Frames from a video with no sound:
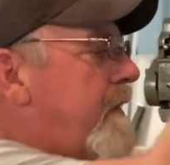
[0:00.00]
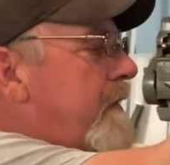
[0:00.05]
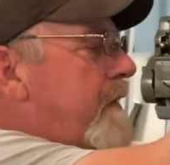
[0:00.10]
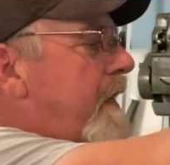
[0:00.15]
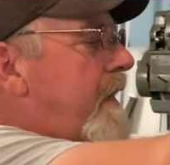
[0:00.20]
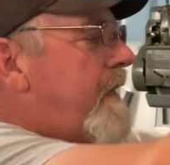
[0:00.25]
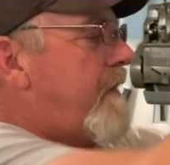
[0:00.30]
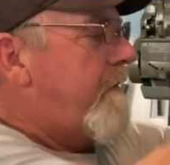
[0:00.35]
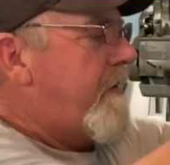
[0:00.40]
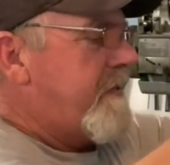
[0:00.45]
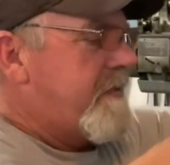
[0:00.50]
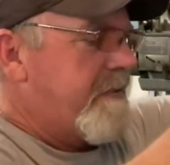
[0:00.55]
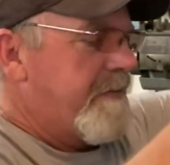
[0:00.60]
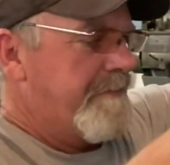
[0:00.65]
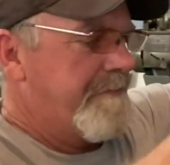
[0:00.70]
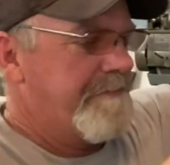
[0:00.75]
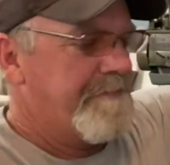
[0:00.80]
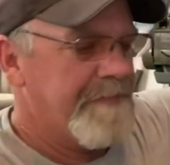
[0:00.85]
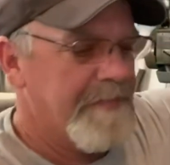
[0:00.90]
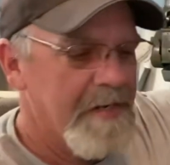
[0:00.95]
anyways,
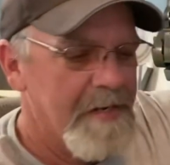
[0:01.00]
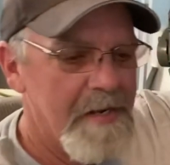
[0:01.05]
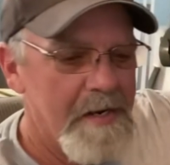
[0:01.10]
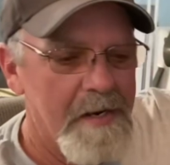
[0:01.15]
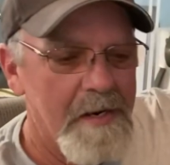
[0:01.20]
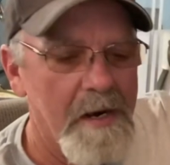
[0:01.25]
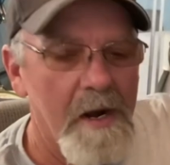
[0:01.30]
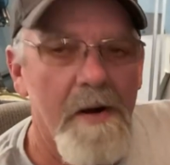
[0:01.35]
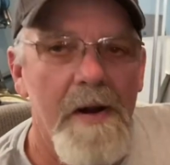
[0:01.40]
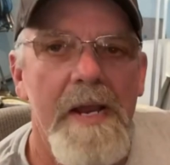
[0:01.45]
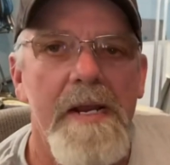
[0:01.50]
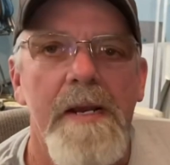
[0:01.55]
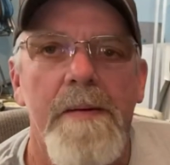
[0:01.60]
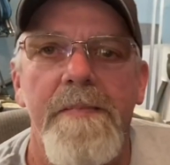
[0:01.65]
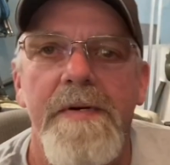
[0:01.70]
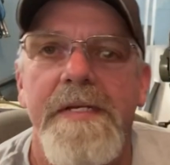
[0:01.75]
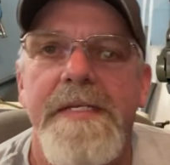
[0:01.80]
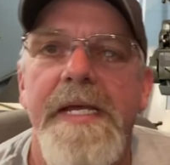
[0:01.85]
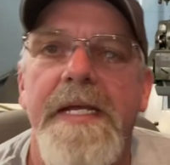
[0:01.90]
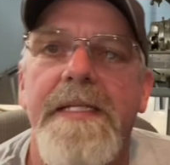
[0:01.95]
all right, I'm
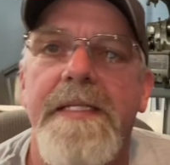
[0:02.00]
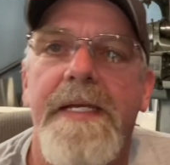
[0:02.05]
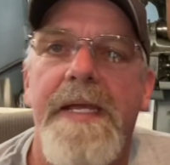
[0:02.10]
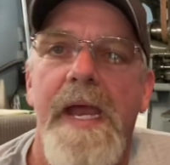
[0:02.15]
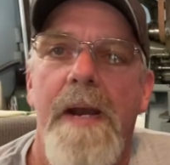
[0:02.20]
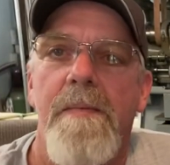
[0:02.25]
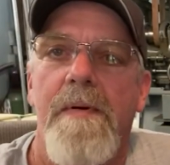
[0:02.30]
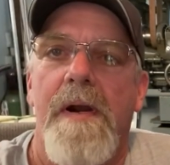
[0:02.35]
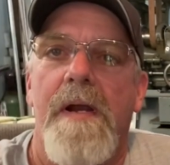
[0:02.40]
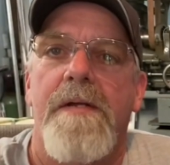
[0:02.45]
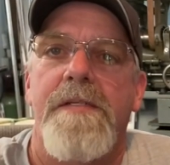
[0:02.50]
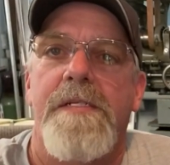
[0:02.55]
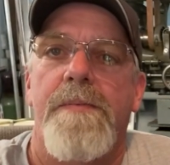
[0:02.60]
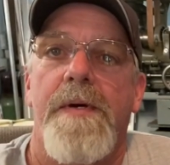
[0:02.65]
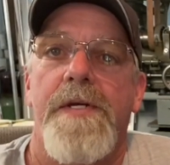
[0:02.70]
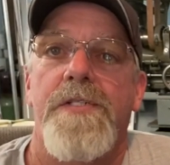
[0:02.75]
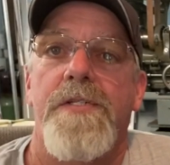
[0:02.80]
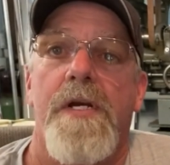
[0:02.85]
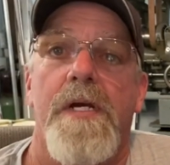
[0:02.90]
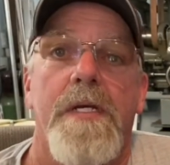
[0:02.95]
gonna take the camera out to
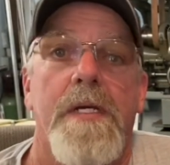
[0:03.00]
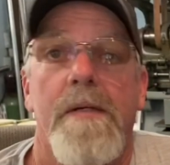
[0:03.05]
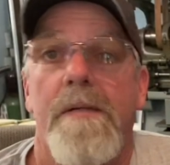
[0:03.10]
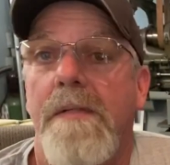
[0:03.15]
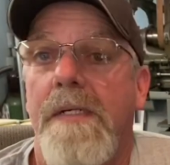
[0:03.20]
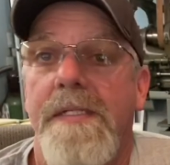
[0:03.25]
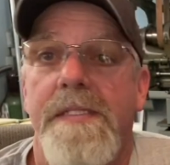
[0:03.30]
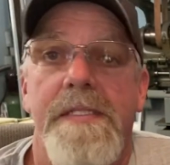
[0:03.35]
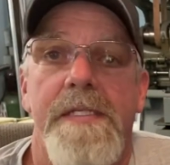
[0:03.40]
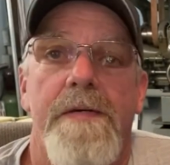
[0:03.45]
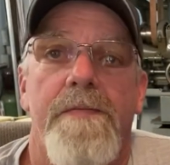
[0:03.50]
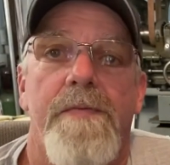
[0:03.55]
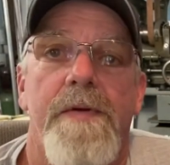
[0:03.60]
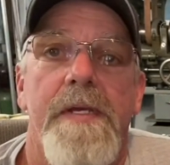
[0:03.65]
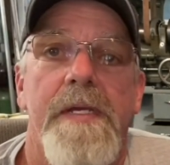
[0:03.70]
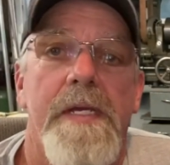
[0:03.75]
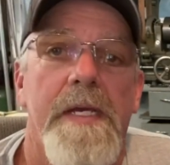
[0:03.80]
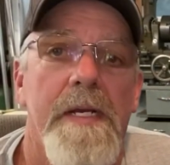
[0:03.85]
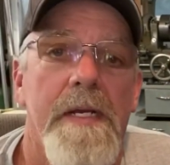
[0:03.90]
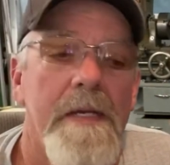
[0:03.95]
my truck and let's see if we
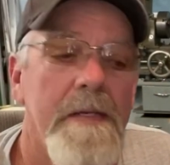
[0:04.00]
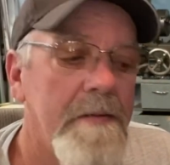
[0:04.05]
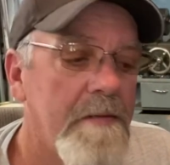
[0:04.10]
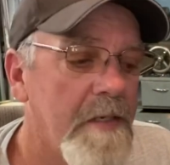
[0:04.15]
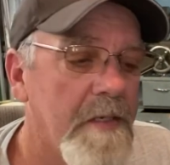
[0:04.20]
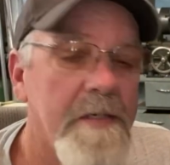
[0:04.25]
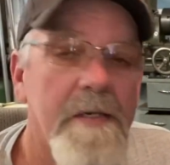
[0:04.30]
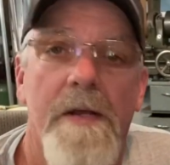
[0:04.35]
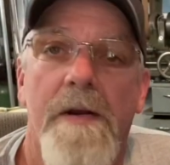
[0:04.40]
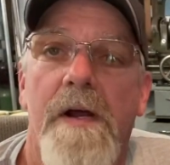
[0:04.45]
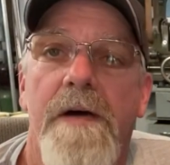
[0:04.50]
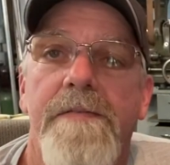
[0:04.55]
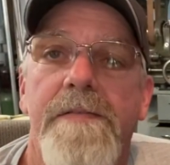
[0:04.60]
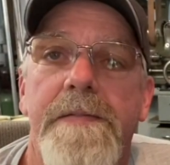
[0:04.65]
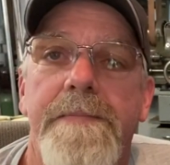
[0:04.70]
can get a lug nut off.